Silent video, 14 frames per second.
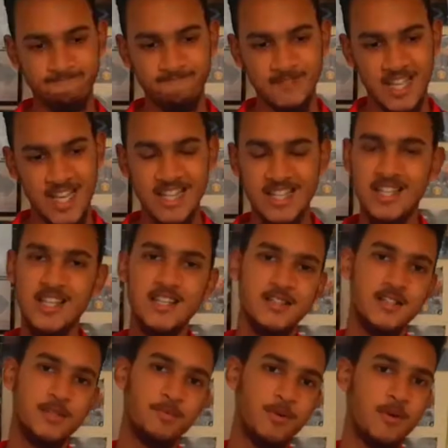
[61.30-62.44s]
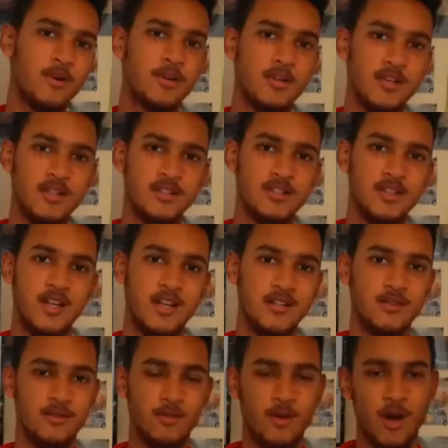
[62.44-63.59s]
At least it's progress, lads.
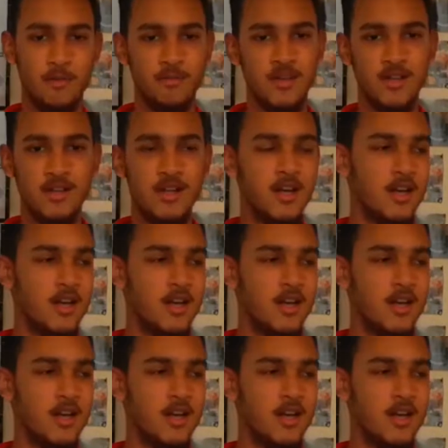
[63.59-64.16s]
You know what I mean?